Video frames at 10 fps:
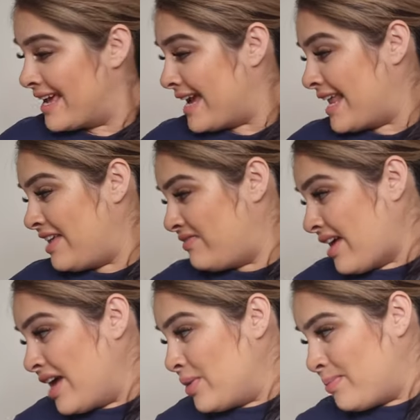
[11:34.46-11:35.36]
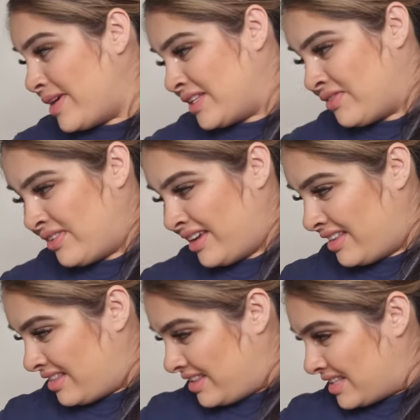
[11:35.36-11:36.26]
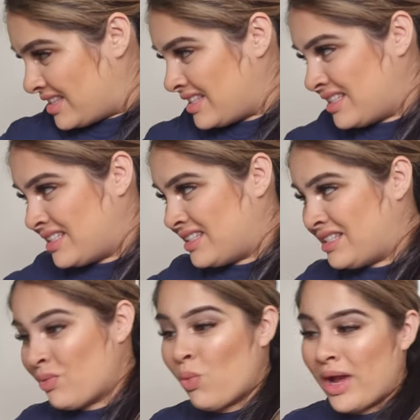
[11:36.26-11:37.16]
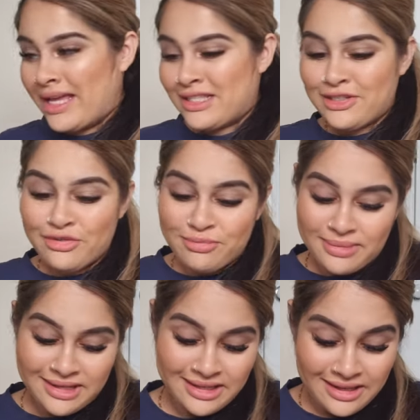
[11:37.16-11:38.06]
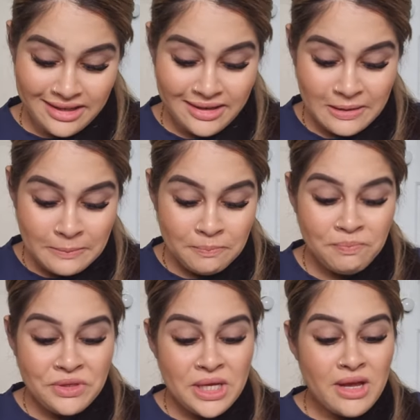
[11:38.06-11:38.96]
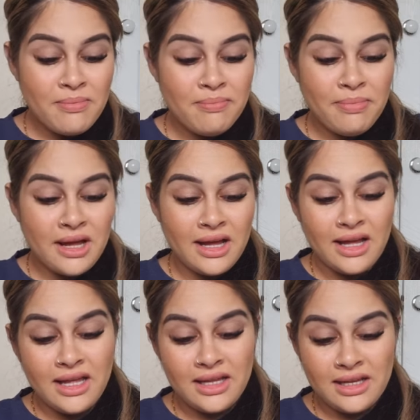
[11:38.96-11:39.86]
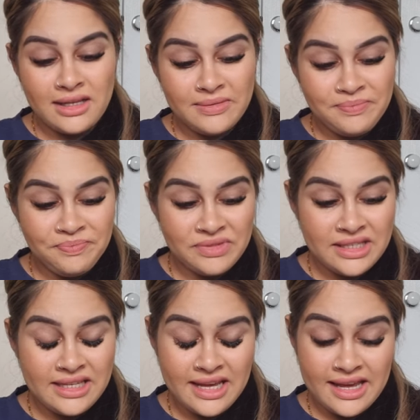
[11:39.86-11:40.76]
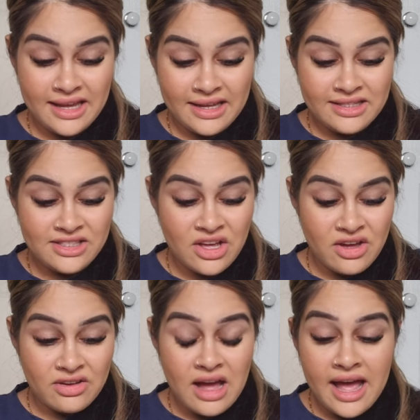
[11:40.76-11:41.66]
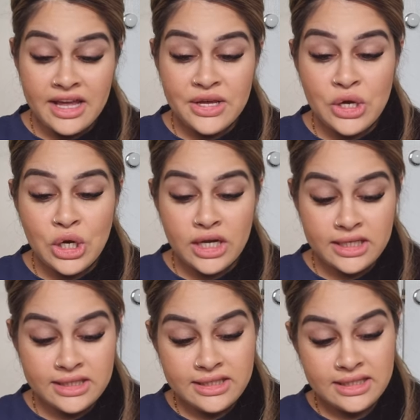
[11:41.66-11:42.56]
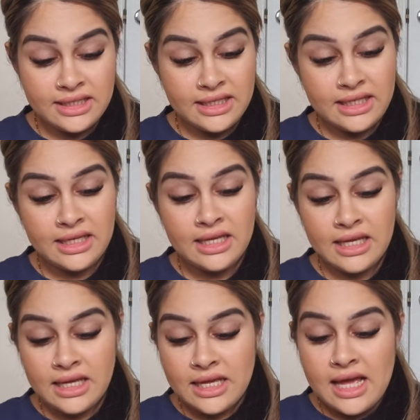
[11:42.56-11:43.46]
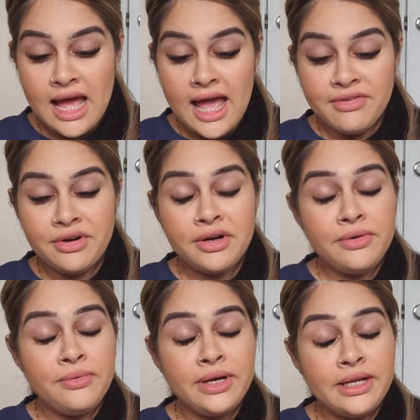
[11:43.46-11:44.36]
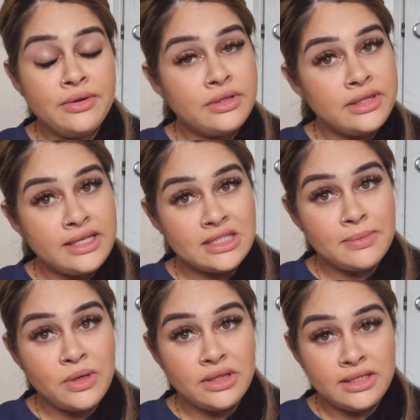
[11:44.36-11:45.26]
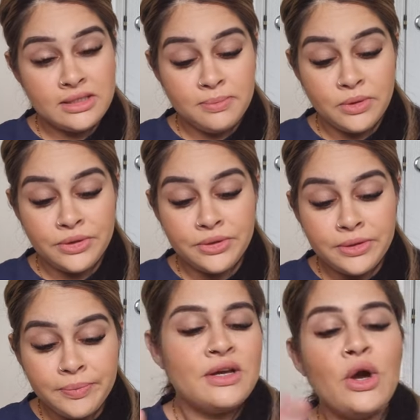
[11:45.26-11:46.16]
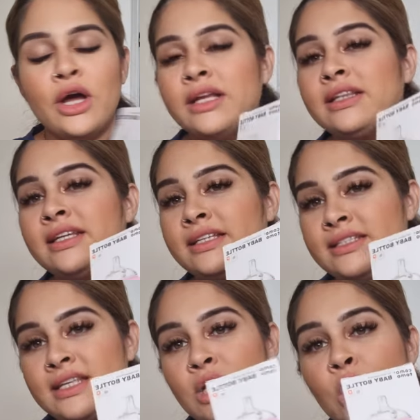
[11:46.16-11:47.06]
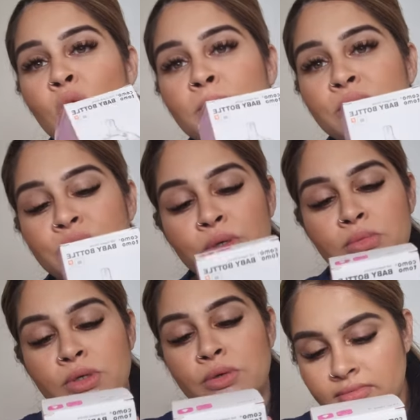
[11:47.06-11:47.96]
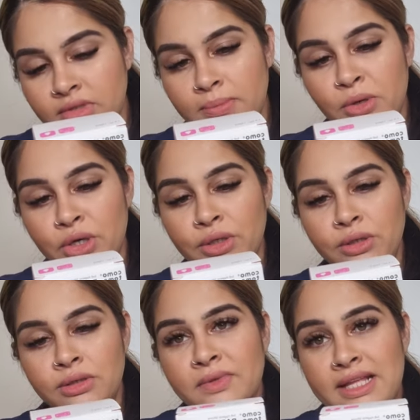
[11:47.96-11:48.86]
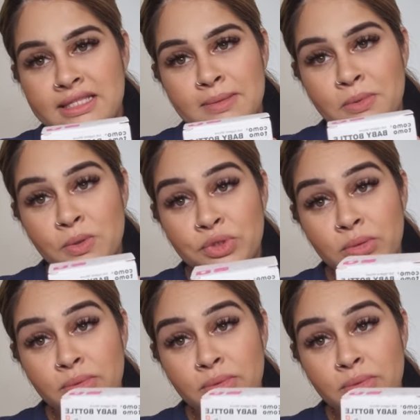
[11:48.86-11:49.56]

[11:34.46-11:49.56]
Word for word: and if I don't breastfeed, this is just a waste of money. But yeah, so I got the, I've heard really good things about this bottle. Got this Comotomo bottle. It's supposed to